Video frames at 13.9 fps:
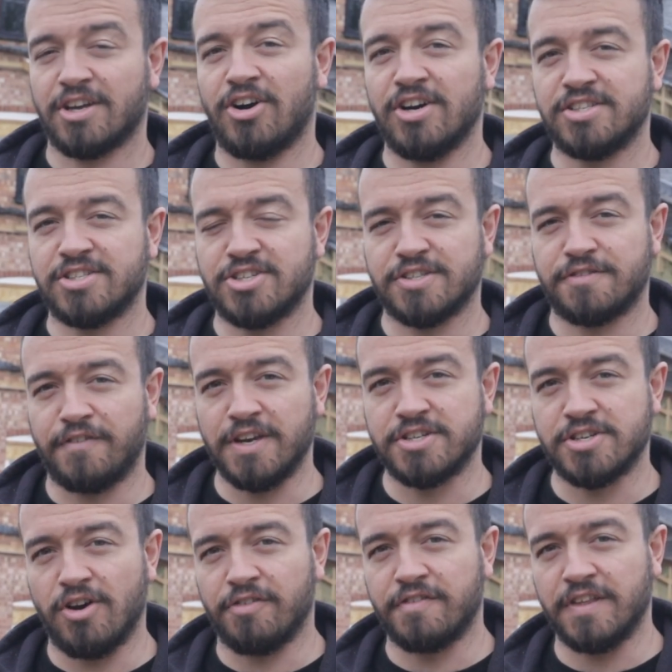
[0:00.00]
the guys are just
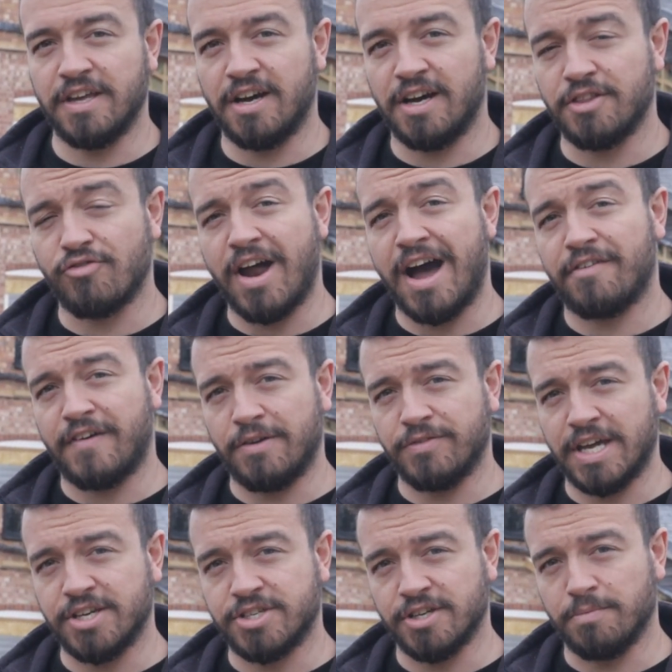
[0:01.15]
finishing off the raft
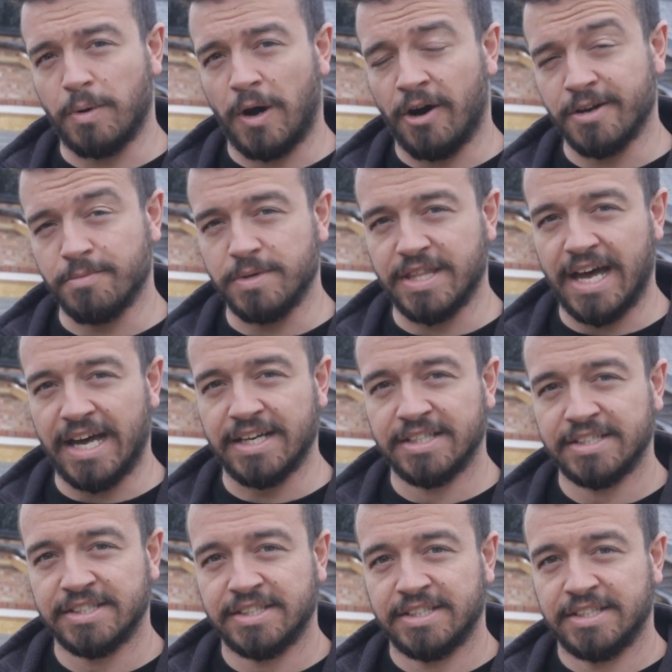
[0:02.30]
foundation behind me there.
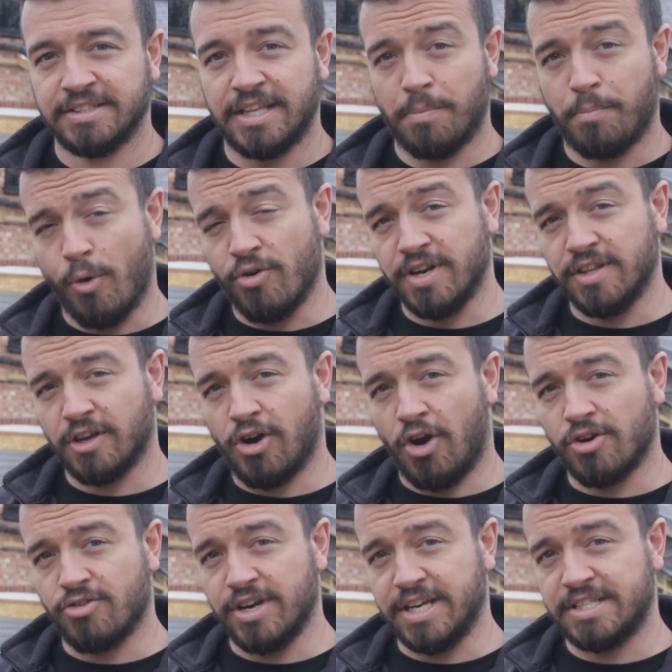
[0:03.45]
They're pouring in the
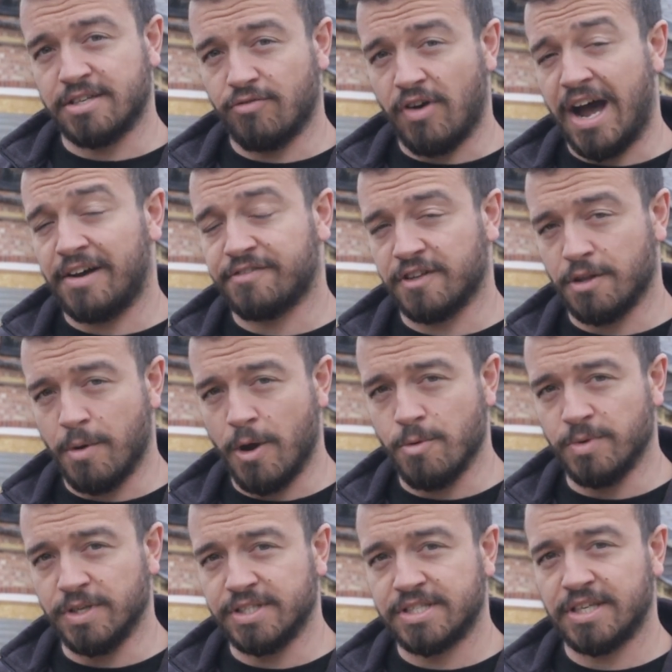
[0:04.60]
concrete raft at the
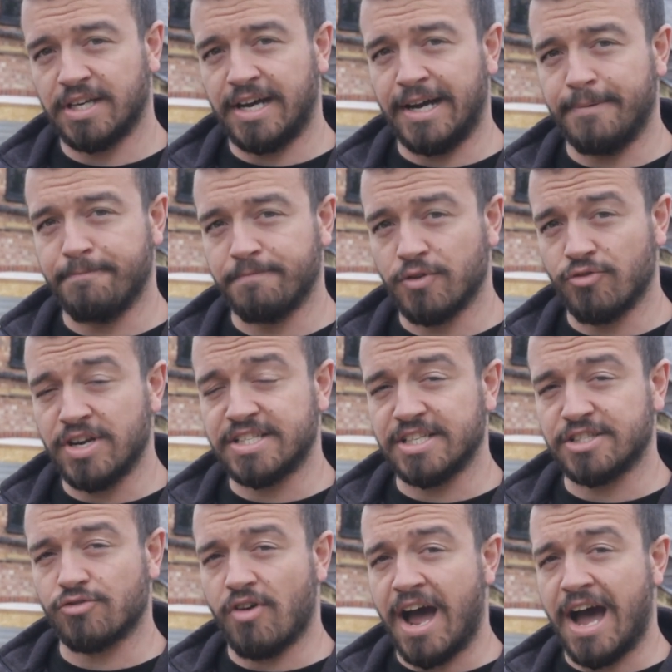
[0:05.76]
moment. The reason
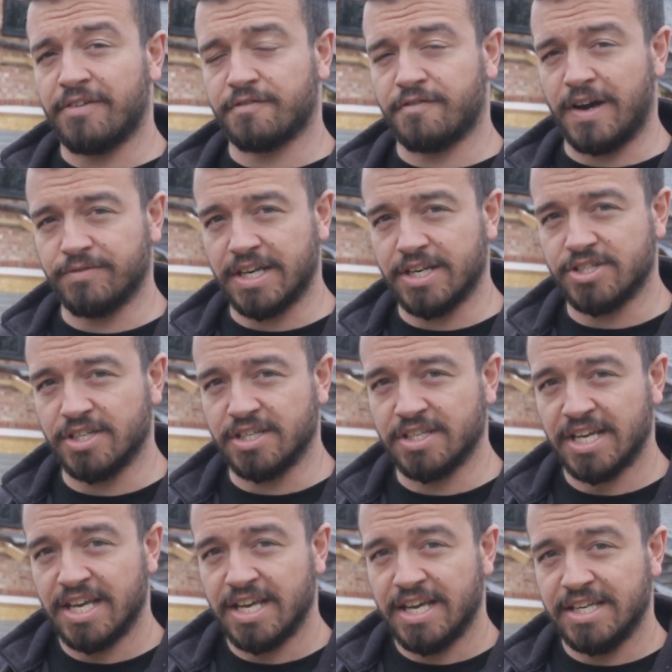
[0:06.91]
it's a raft foundation,
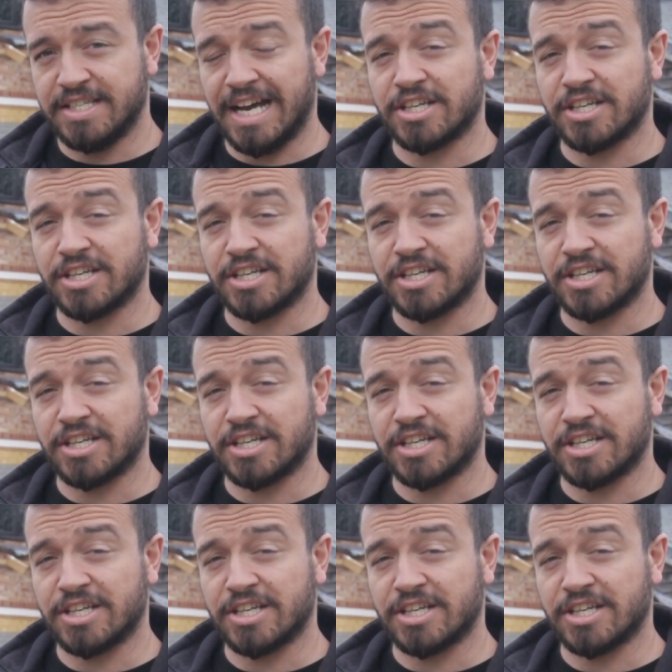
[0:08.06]
it's